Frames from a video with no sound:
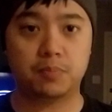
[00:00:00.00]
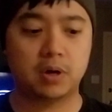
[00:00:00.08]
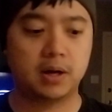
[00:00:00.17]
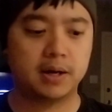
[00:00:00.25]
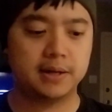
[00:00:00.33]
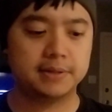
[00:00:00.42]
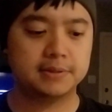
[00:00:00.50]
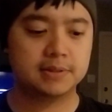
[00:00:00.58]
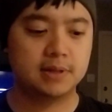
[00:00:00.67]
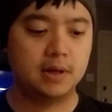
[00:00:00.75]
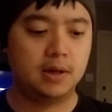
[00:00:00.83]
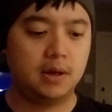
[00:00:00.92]

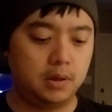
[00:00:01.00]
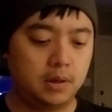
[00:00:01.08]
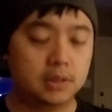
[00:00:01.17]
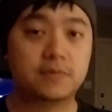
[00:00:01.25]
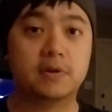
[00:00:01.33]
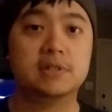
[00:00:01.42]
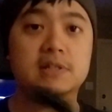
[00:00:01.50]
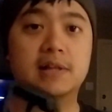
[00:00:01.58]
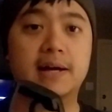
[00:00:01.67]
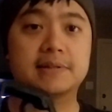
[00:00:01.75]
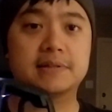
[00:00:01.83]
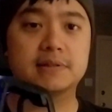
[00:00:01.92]
rides. As far as these
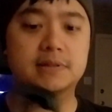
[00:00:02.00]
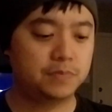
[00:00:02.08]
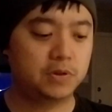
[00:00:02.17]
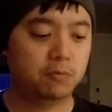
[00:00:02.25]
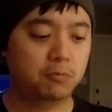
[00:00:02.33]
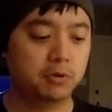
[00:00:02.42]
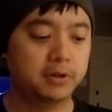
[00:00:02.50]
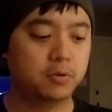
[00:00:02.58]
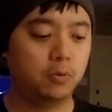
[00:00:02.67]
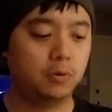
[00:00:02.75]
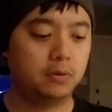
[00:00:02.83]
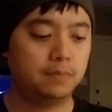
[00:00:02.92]
glasses, they're really
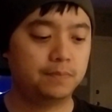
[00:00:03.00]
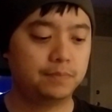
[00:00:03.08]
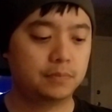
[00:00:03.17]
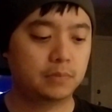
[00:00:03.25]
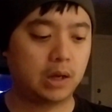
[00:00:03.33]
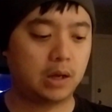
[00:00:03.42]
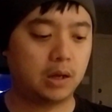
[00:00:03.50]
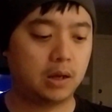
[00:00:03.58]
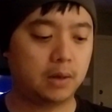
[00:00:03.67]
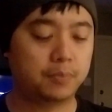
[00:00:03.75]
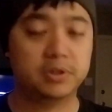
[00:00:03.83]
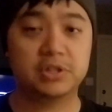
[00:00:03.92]
cool.
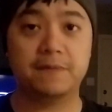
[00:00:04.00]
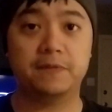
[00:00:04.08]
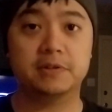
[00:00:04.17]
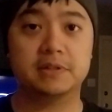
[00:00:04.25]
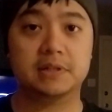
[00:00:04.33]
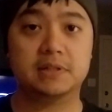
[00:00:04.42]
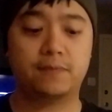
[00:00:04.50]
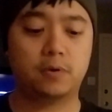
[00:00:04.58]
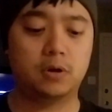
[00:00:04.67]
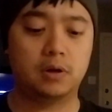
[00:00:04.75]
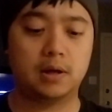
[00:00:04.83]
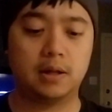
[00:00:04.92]
I appreciate Vuzix
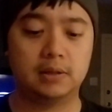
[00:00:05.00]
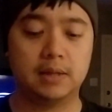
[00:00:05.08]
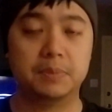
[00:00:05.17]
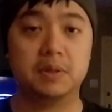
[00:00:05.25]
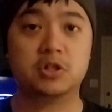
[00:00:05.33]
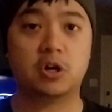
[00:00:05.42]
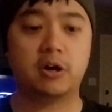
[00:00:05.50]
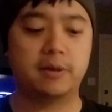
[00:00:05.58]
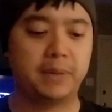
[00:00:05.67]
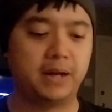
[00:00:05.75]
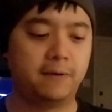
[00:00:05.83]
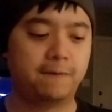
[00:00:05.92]
for letting me try
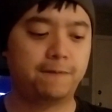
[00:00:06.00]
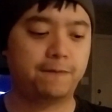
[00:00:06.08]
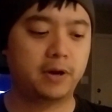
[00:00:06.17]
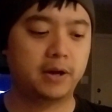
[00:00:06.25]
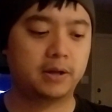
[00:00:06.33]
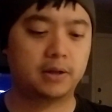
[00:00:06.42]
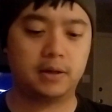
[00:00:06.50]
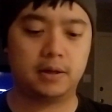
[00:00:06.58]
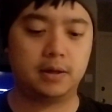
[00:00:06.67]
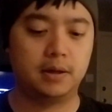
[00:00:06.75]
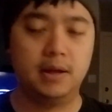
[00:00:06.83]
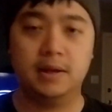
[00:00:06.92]
them out. Frank,
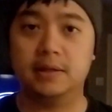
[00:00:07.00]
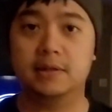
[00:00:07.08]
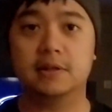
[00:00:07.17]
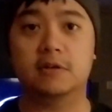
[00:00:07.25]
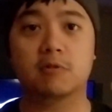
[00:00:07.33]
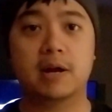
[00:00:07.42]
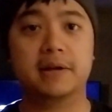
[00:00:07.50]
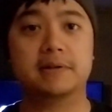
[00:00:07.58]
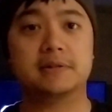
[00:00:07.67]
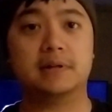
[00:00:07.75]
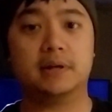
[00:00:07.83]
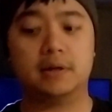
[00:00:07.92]
he did
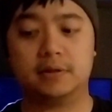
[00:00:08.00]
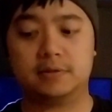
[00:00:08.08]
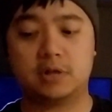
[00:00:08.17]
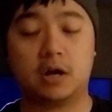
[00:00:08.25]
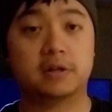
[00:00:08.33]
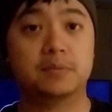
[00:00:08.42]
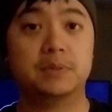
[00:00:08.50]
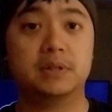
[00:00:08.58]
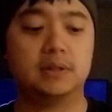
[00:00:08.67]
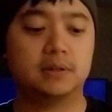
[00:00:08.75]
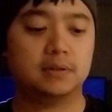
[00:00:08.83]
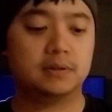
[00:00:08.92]
great talking to
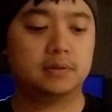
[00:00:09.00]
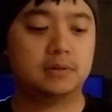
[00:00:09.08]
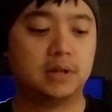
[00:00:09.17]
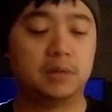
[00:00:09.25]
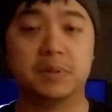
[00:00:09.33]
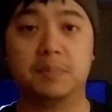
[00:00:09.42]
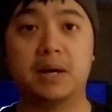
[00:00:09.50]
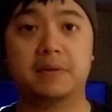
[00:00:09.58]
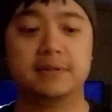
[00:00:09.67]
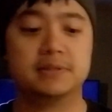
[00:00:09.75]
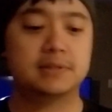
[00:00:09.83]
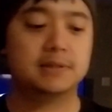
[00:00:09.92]
me and telling me
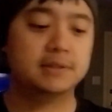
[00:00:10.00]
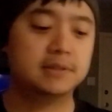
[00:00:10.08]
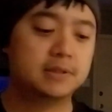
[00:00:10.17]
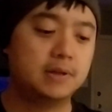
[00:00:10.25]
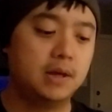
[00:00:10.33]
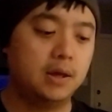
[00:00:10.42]
about these things.